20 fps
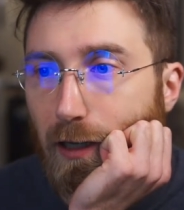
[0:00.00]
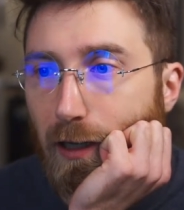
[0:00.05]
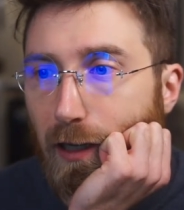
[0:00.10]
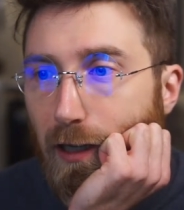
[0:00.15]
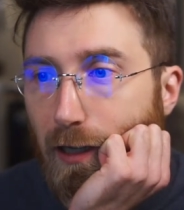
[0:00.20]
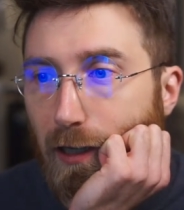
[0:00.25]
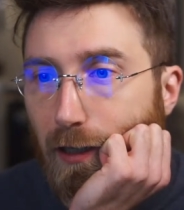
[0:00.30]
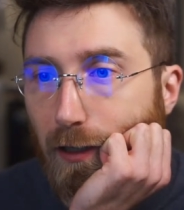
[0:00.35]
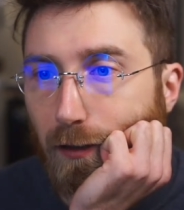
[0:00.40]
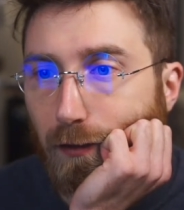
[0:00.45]

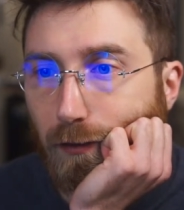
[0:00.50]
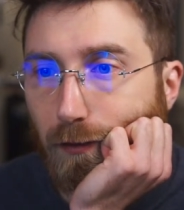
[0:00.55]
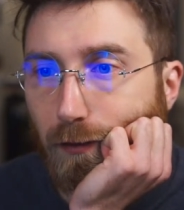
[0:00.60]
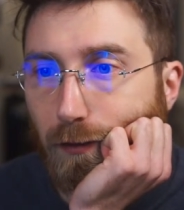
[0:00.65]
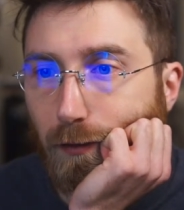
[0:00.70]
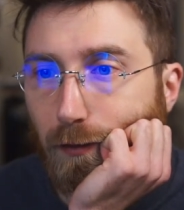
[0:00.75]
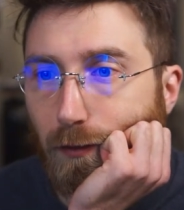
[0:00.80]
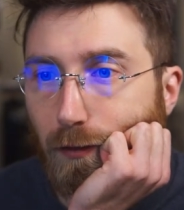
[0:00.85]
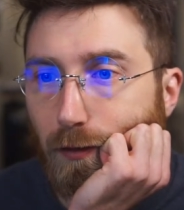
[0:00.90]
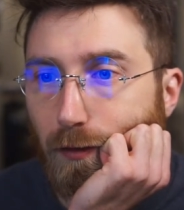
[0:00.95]
And
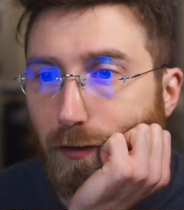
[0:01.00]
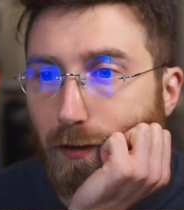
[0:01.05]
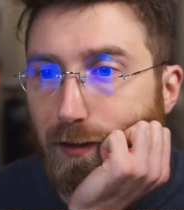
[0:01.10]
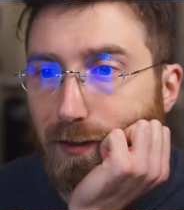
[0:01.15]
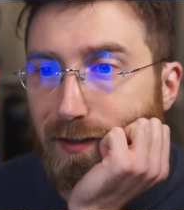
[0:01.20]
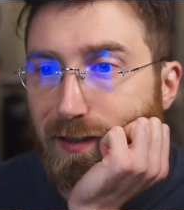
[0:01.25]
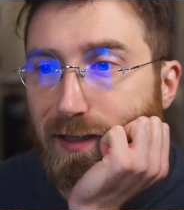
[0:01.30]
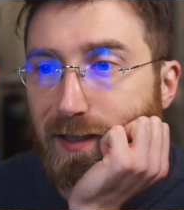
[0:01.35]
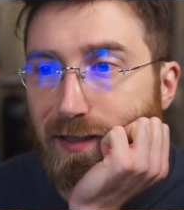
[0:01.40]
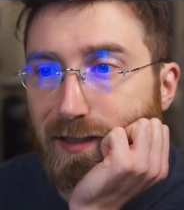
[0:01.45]
the
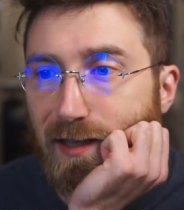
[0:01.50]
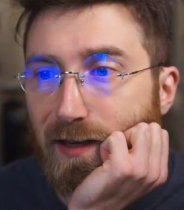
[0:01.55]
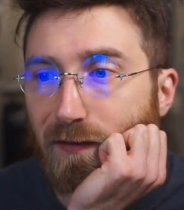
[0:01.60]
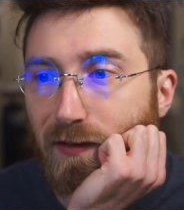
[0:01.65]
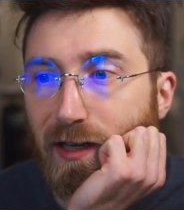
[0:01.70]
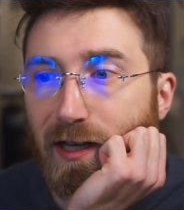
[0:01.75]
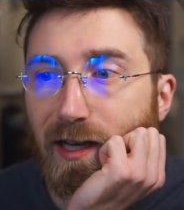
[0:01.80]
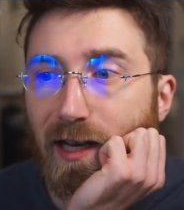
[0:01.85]
6, 7,